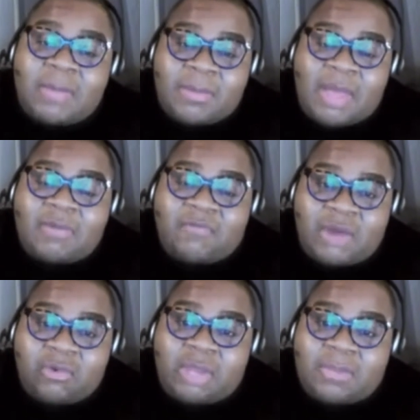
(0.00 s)
upcoming
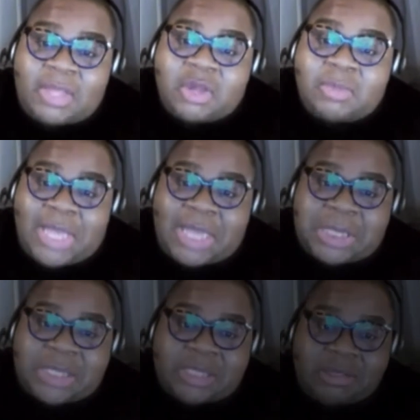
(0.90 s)
federal and midterm
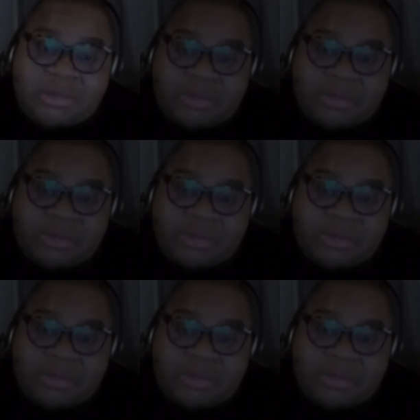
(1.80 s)
elections.